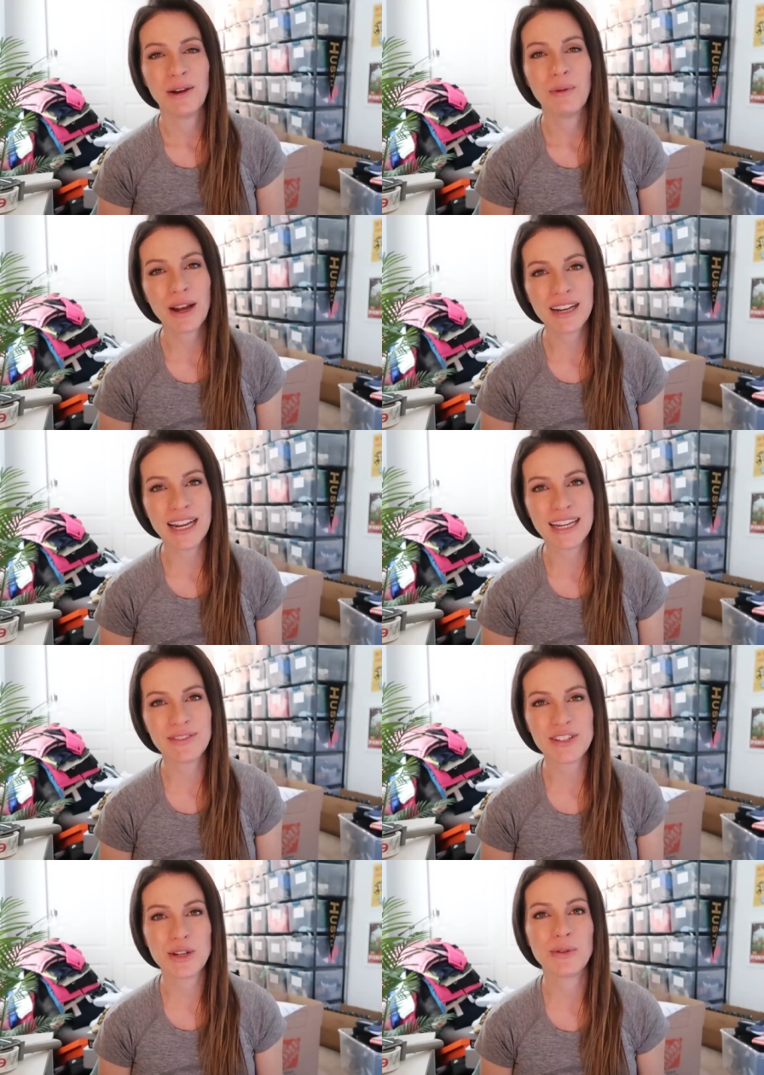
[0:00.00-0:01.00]
What can I
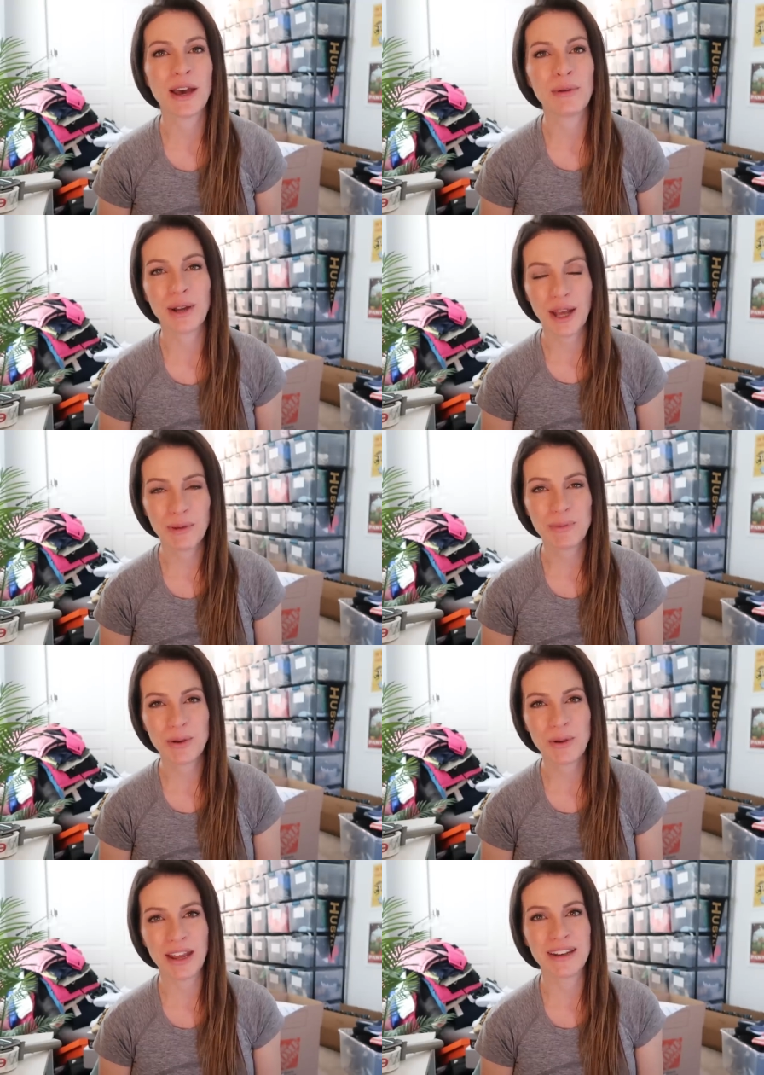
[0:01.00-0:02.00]
give to you that would help
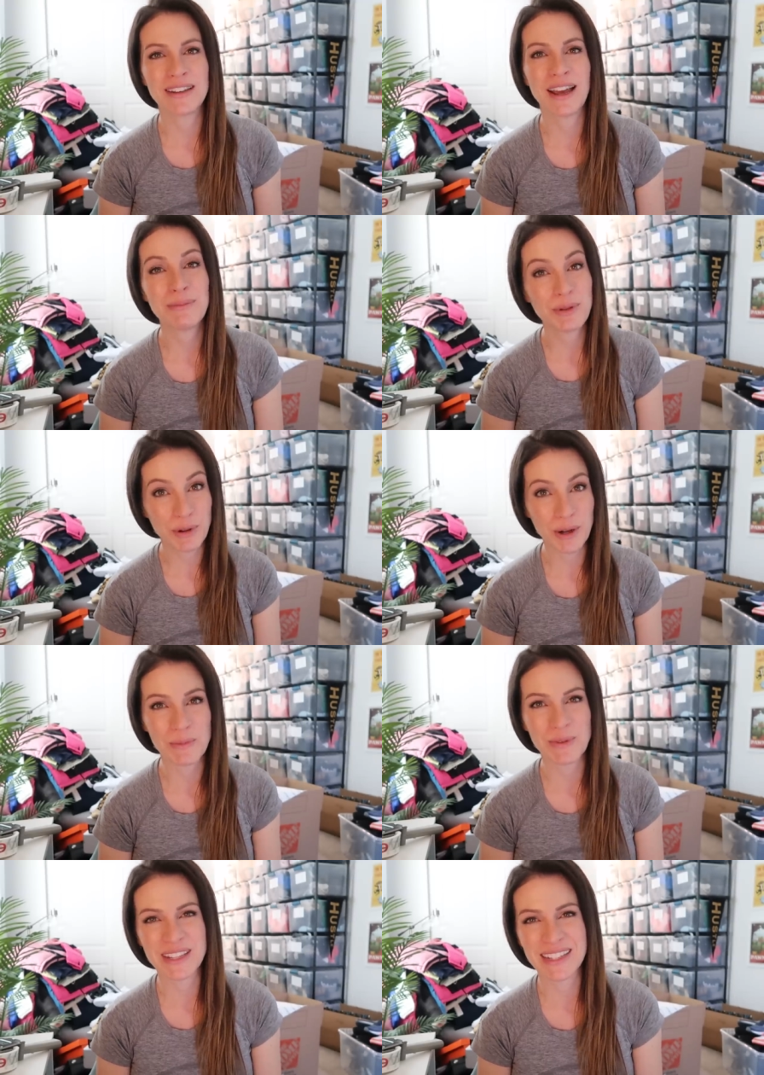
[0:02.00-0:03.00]
you and help you grow
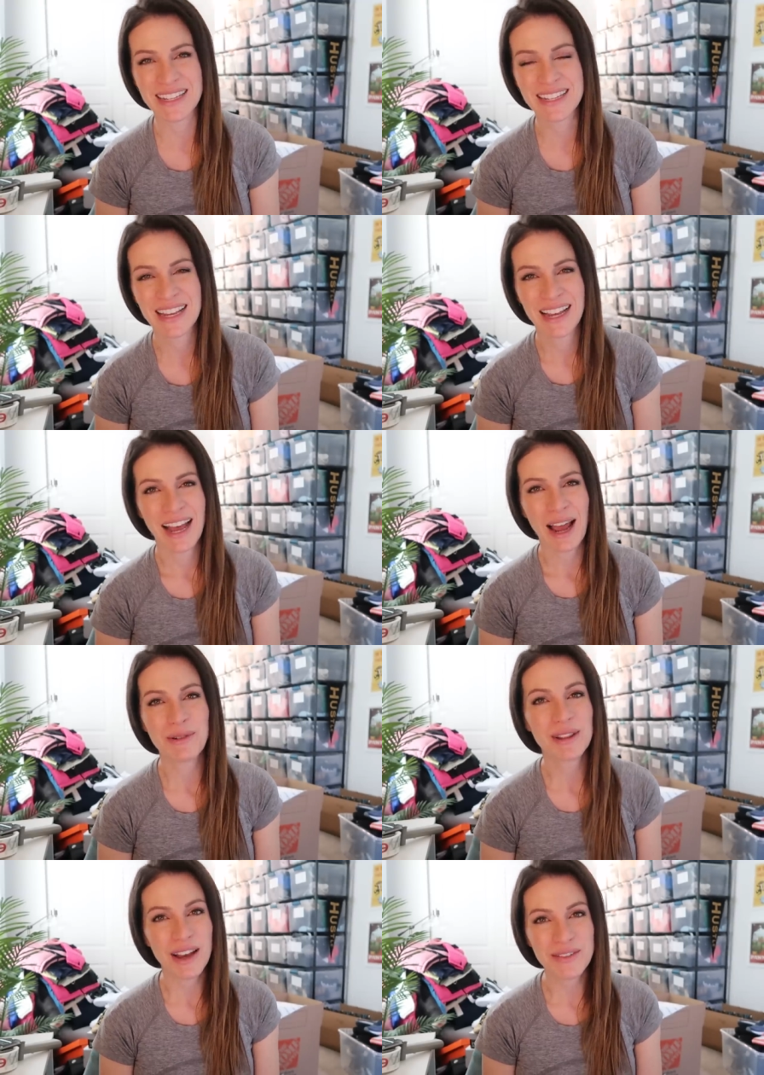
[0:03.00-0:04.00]
your business? I
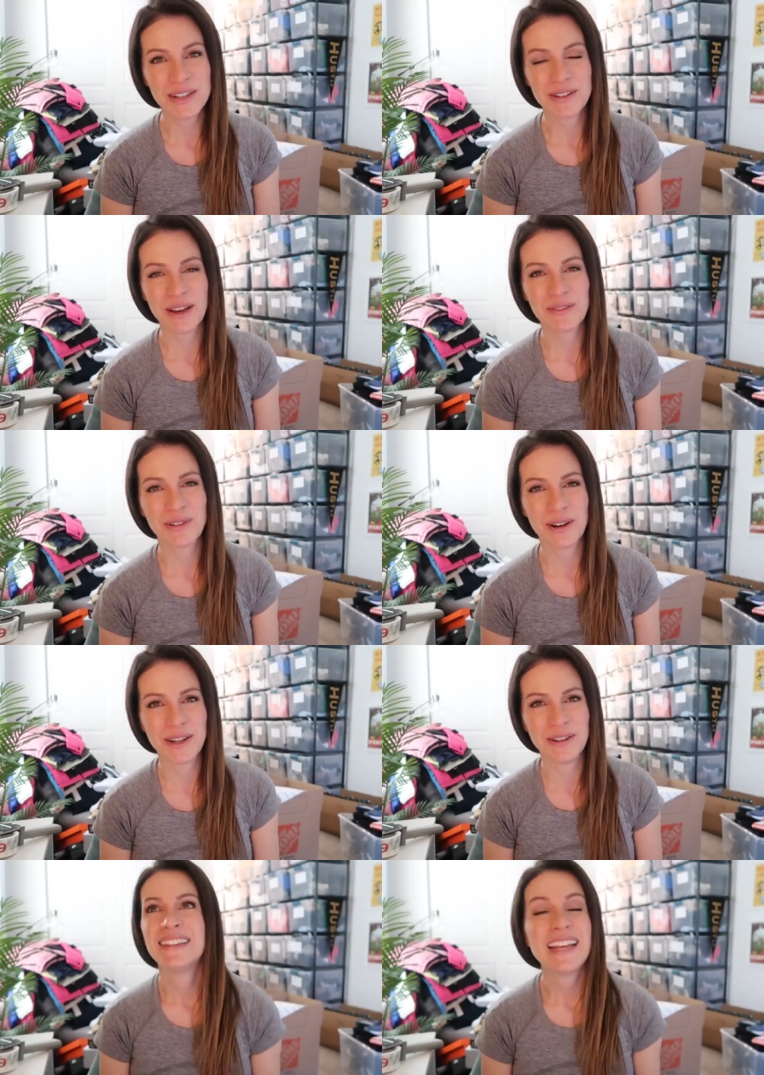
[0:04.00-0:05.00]
would love to do that for
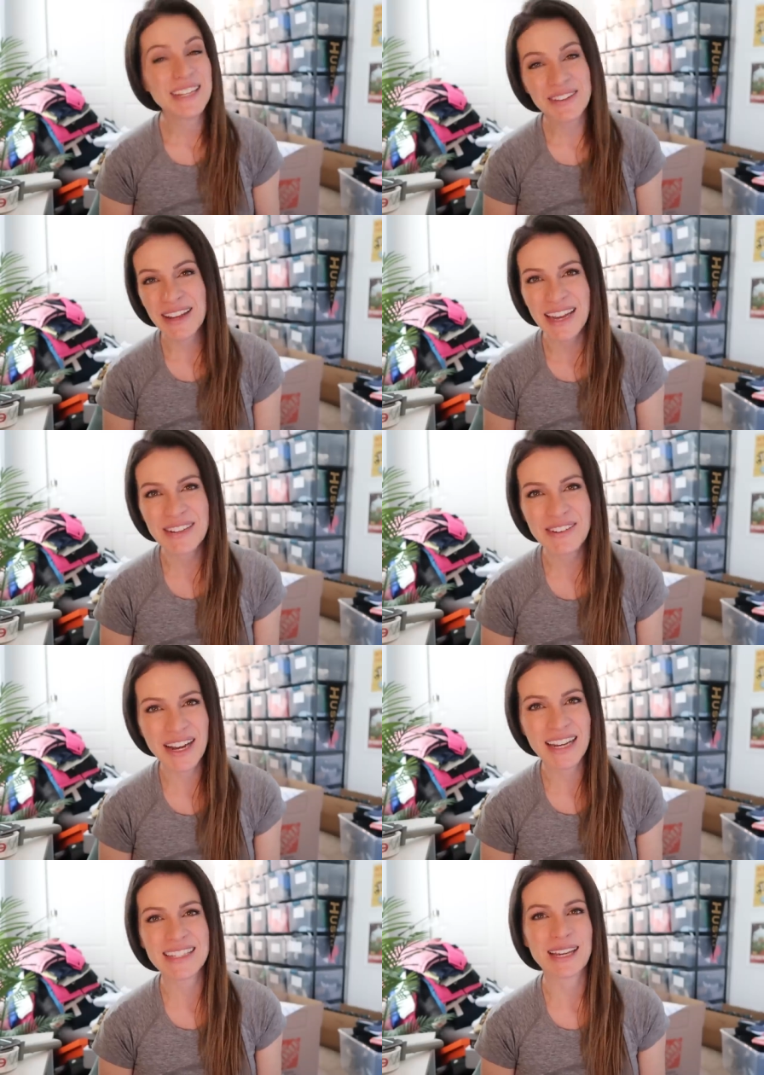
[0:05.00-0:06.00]
you. Thank you again, you
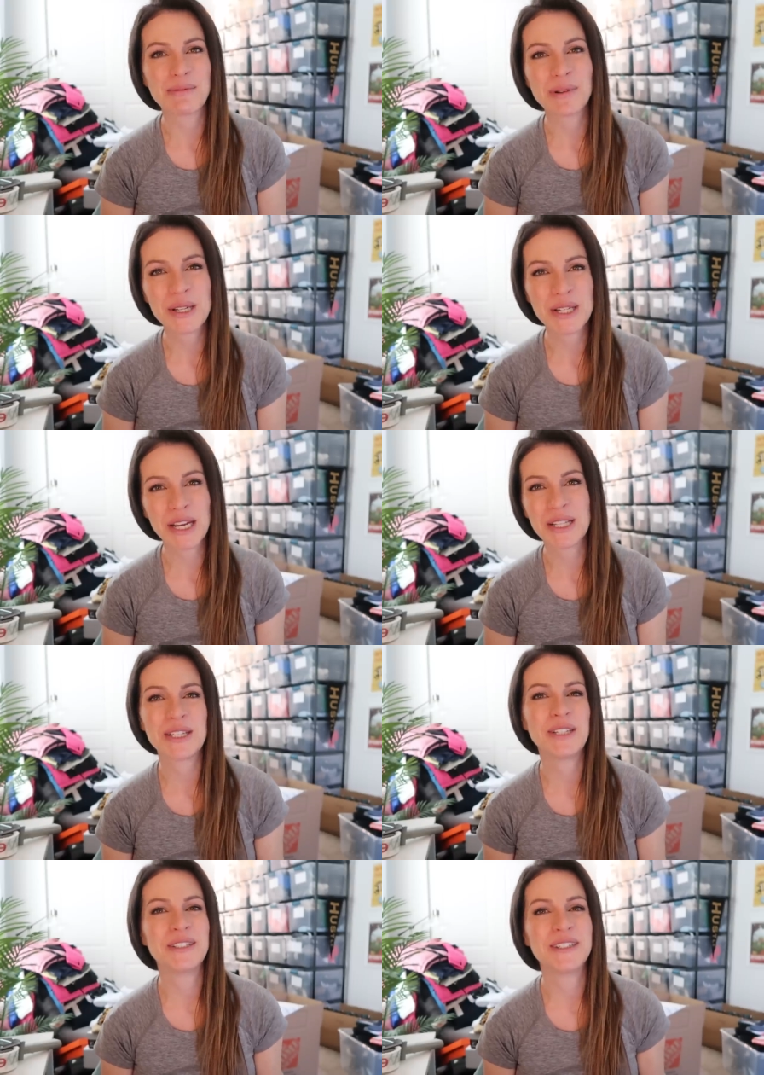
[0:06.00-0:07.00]
guys. I
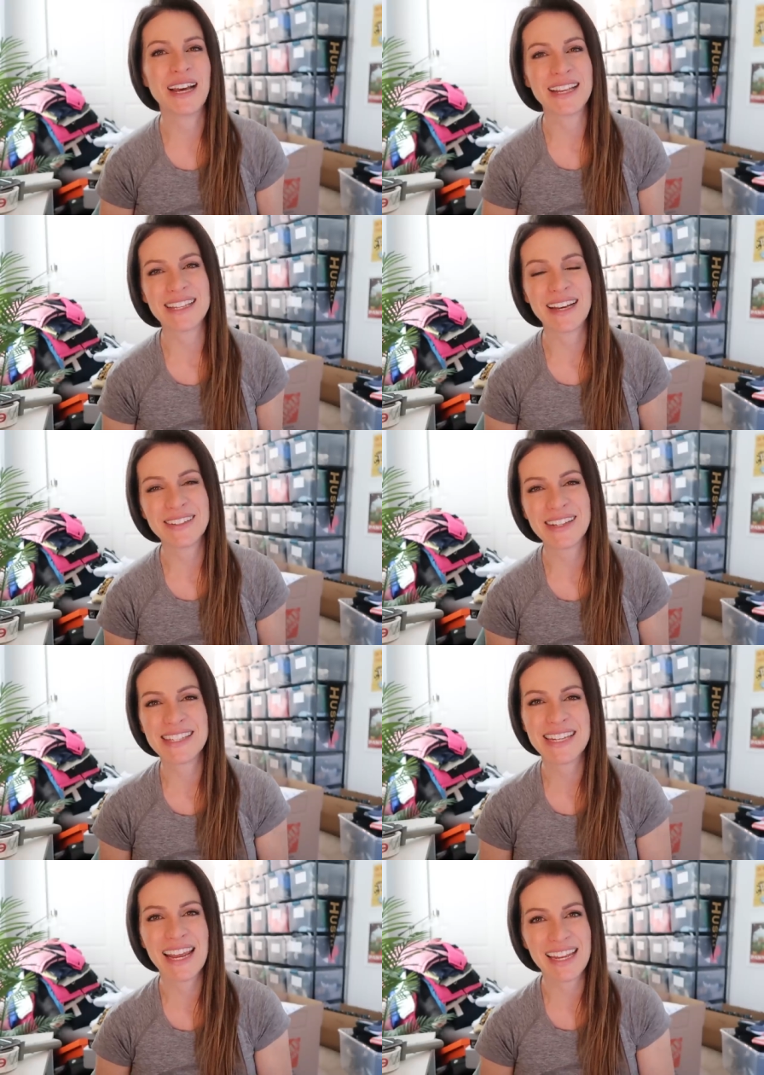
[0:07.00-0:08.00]
appreciate you. As
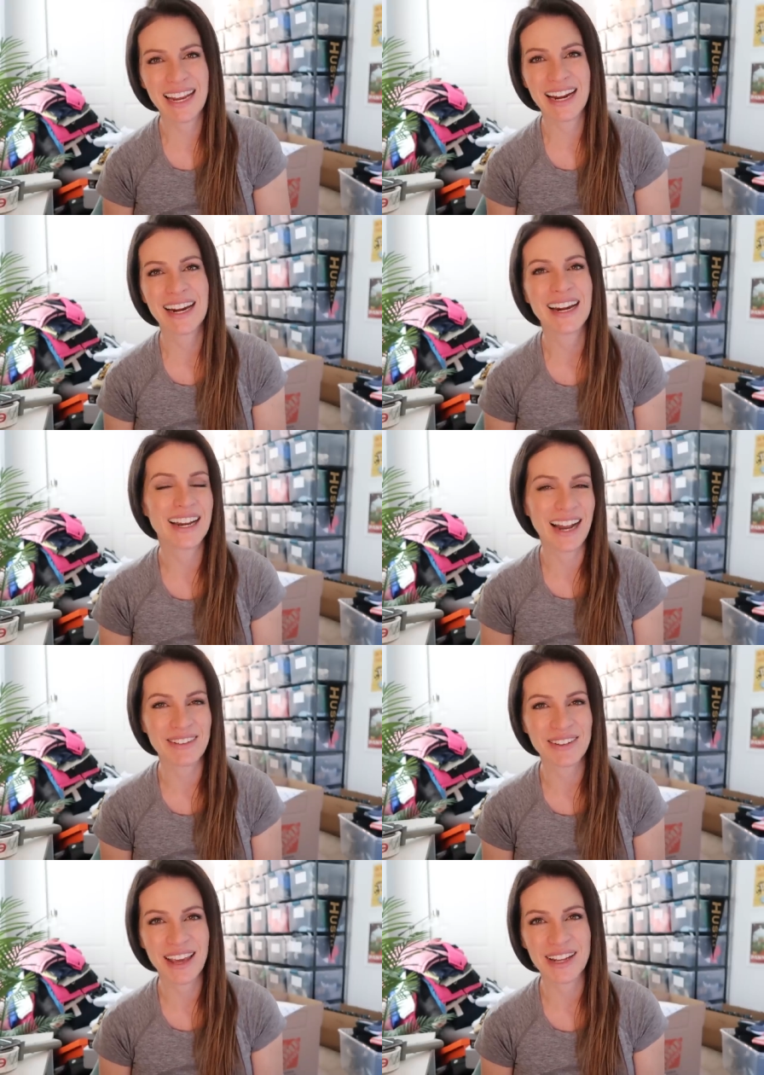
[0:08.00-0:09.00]
always, take care, and
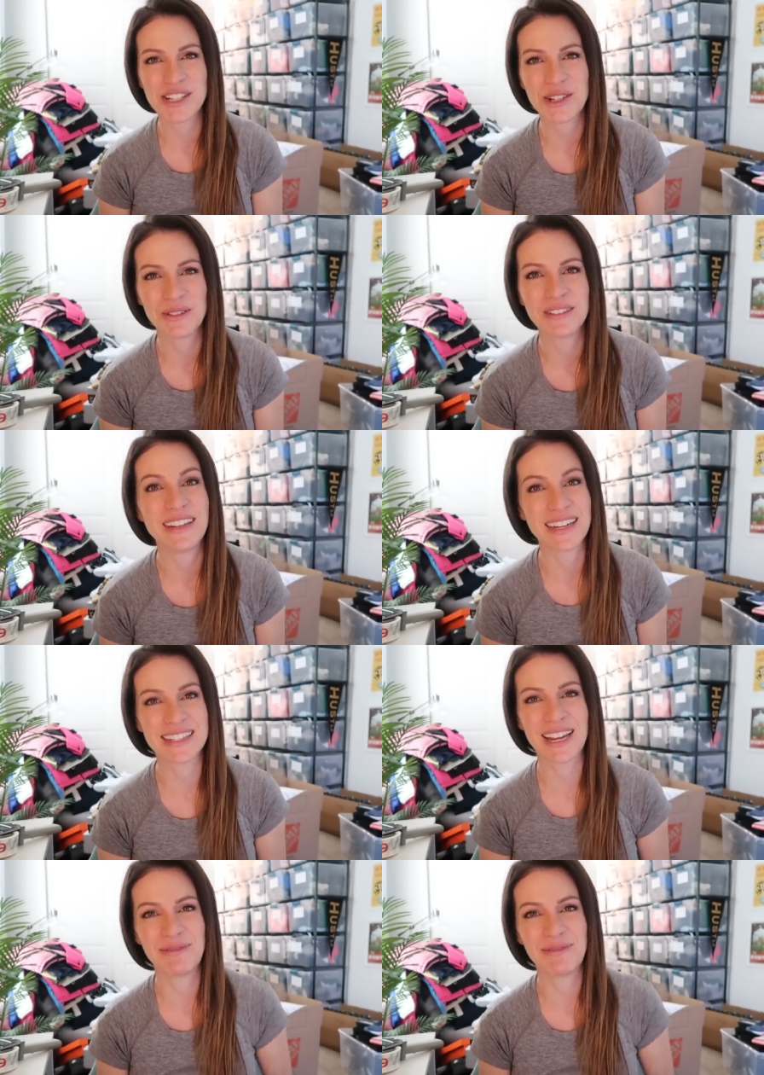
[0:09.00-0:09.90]
I will catch you next time.